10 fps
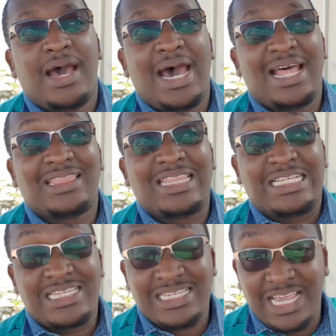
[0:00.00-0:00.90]
At the
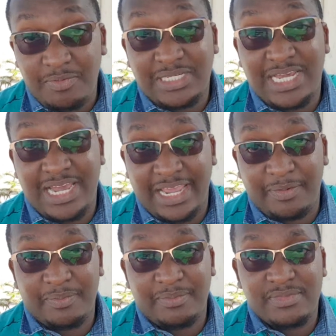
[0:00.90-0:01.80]
same
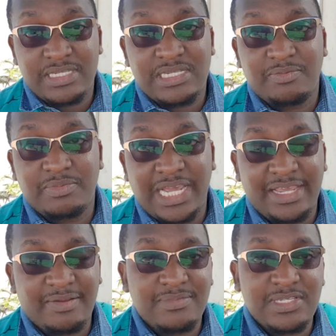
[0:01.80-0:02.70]
time,
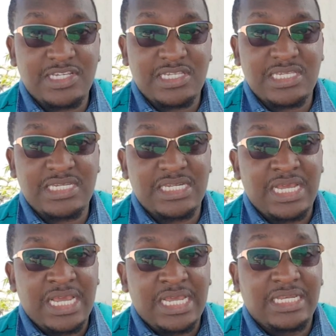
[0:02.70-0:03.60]
sometimes just
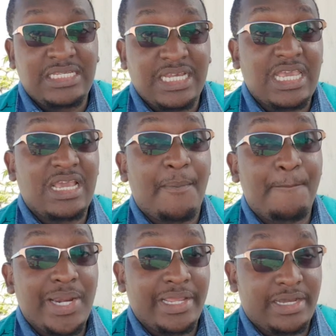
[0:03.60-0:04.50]
taking a
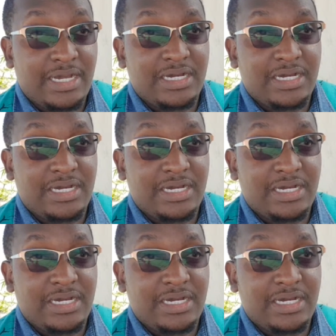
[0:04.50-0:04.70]
break